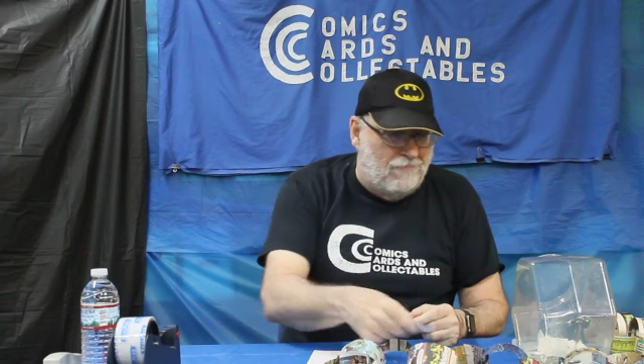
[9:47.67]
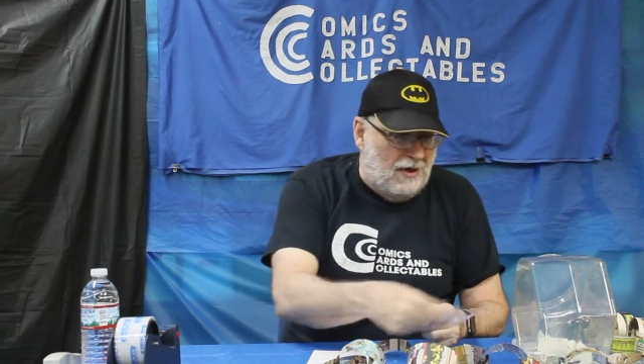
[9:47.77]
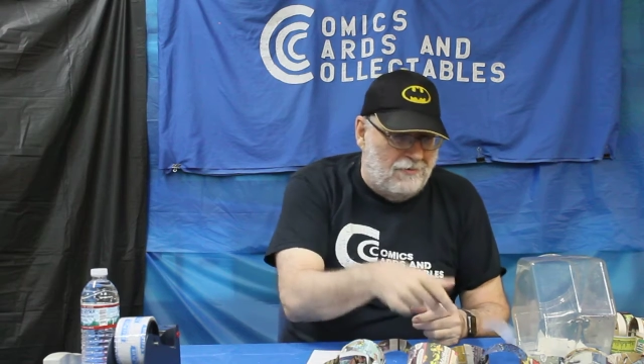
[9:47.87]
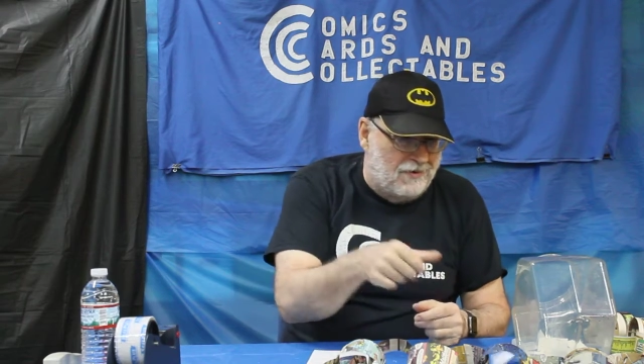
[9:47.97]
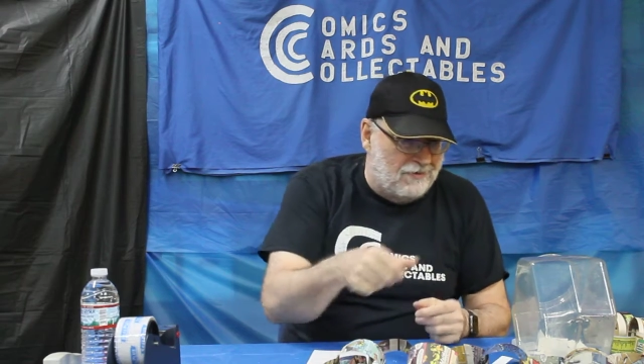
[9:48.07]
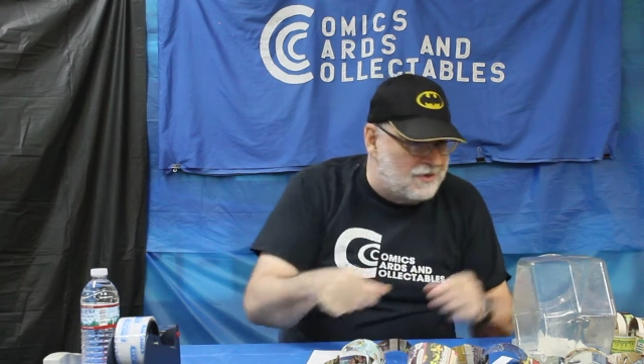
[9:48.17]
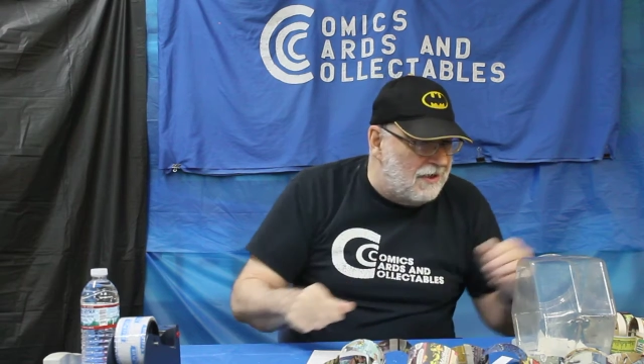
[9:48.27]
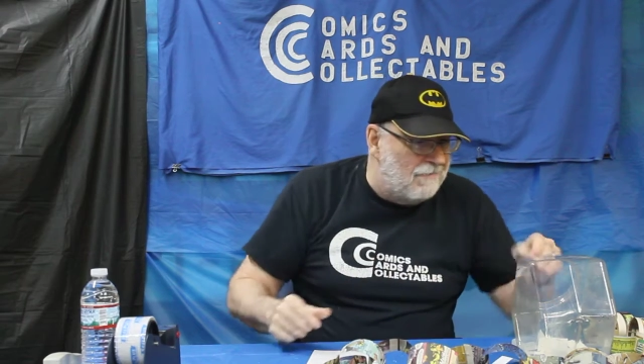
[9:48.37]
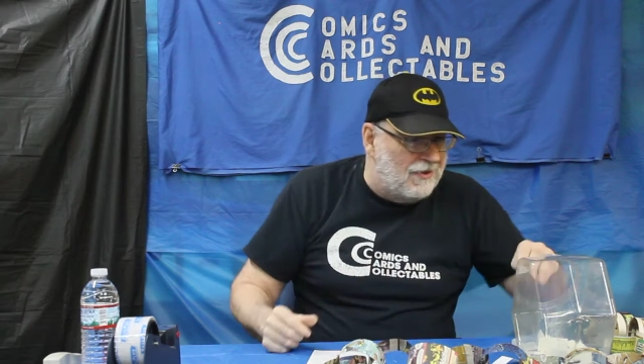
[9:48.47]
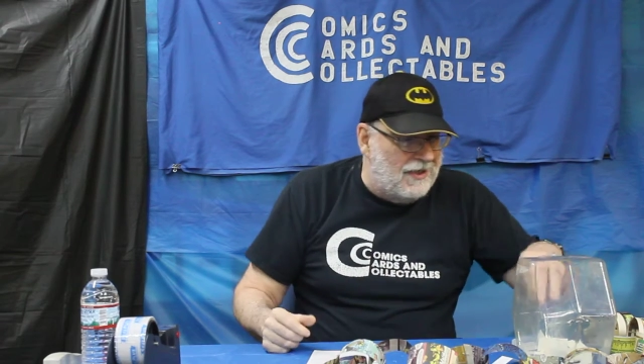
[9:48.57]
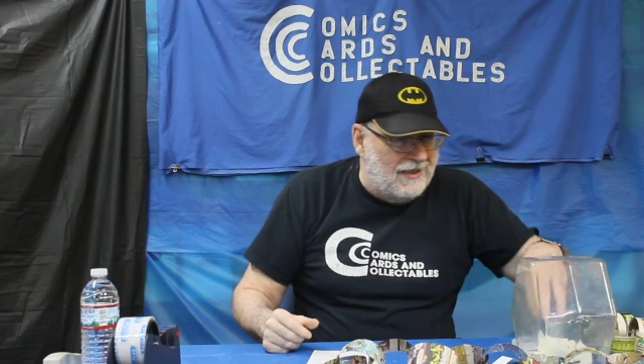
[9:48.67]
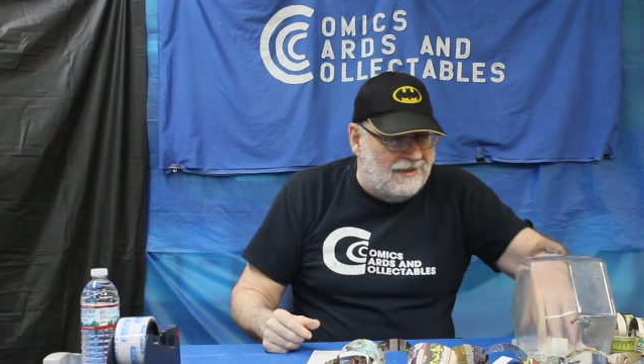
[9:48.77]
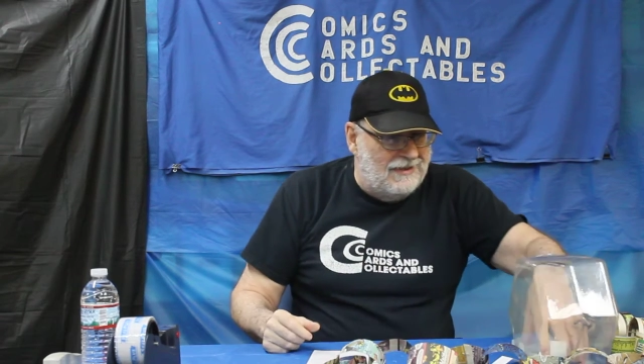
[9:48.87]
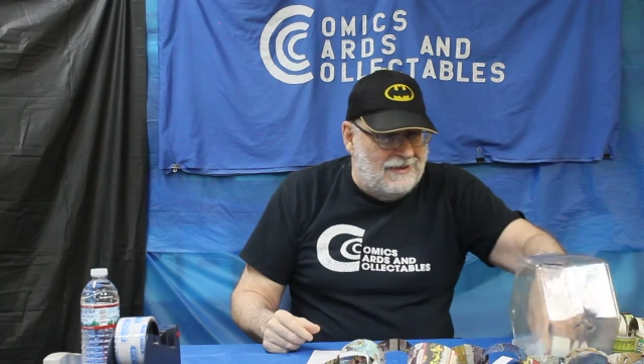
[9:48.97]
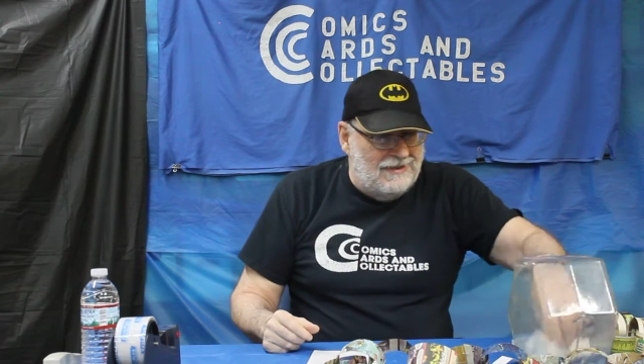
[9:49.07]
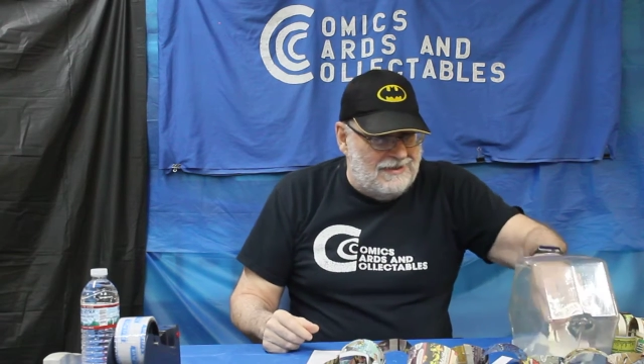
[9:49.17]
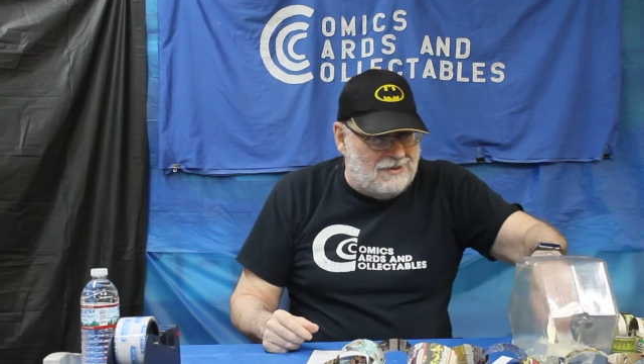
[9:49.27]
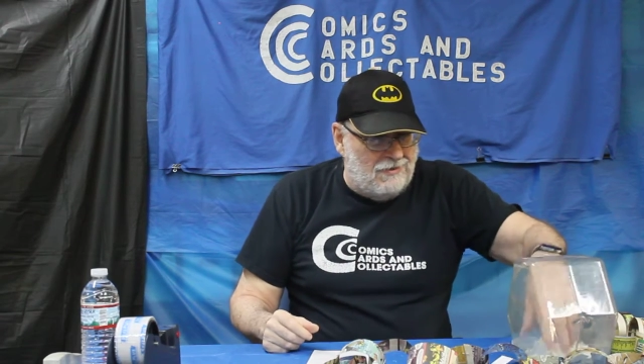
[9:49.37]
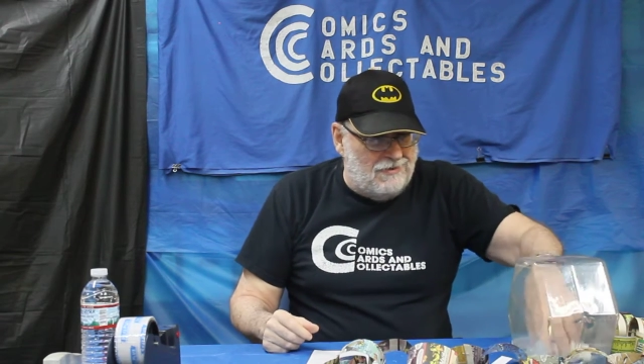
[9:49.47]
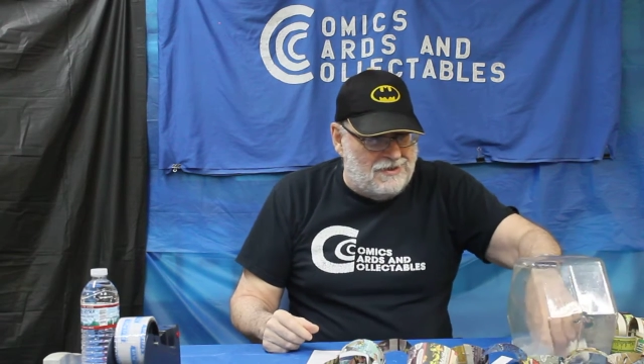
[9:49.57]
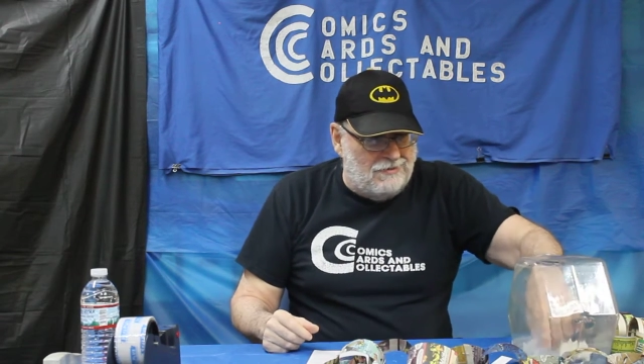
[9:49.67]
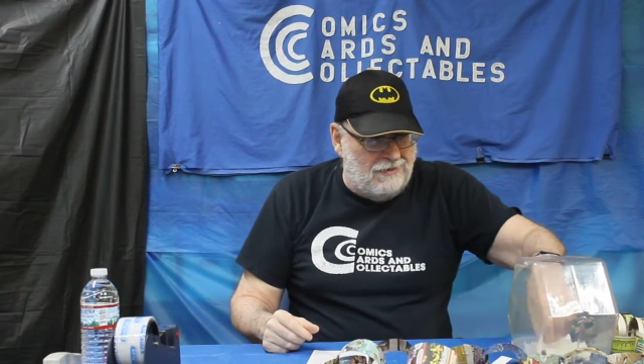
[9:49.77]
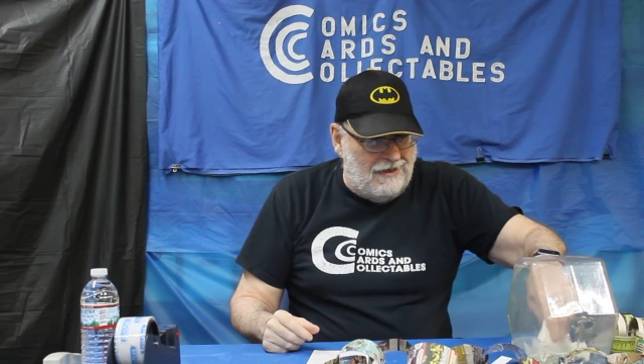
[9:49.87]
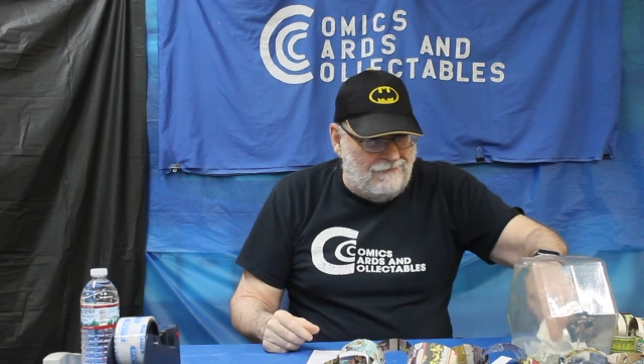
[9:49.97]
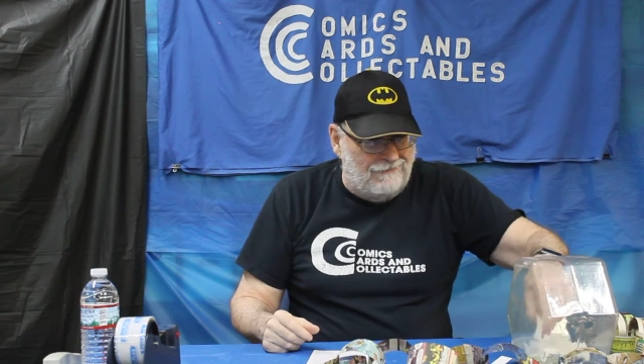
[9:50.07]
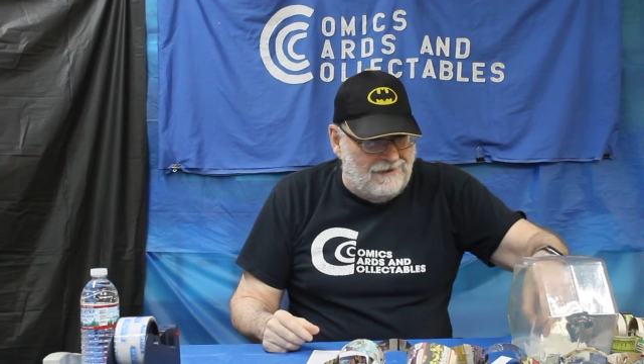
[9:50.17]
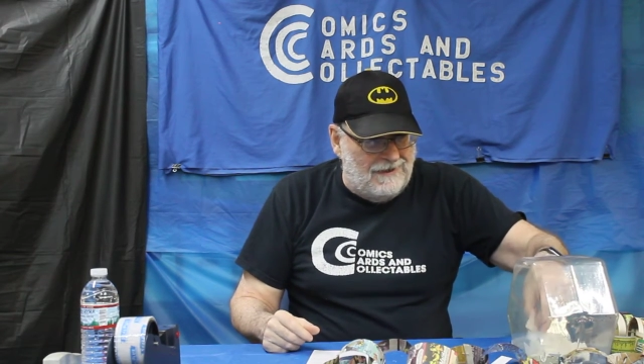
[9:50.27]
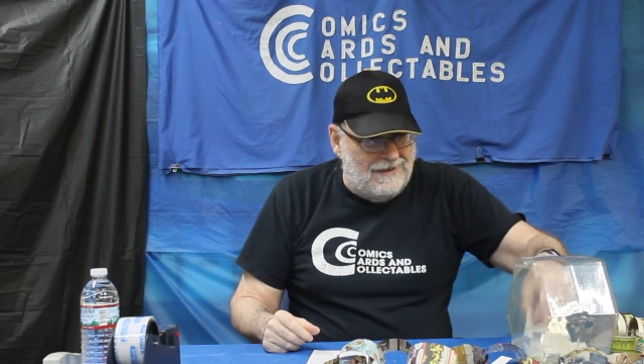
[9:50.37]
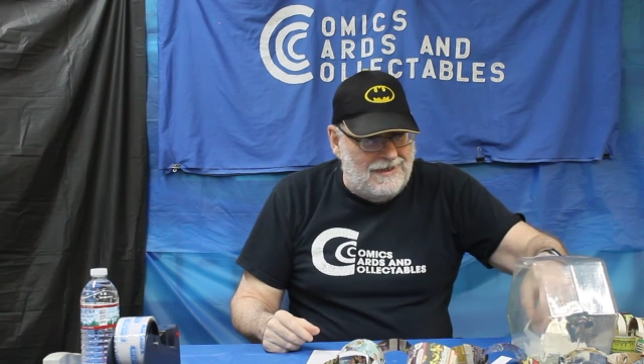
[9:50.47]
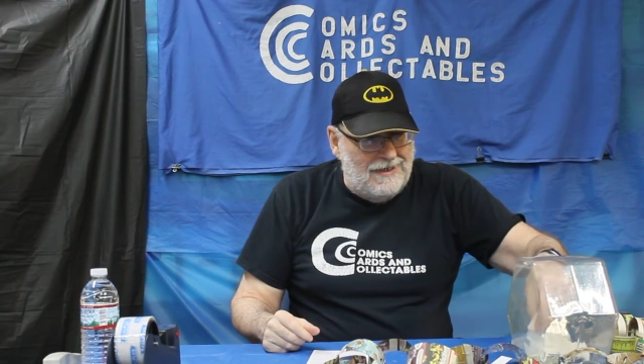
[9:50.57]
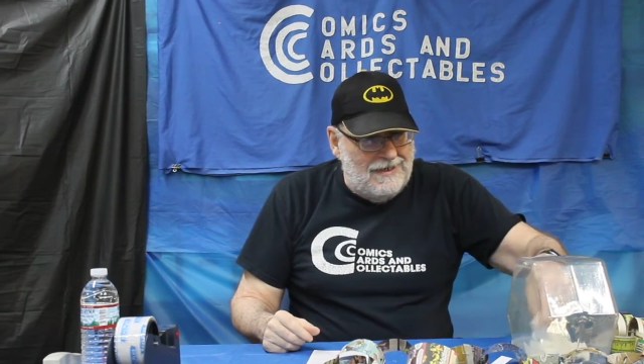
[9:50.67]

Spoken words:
Boat or something. It's always great fun.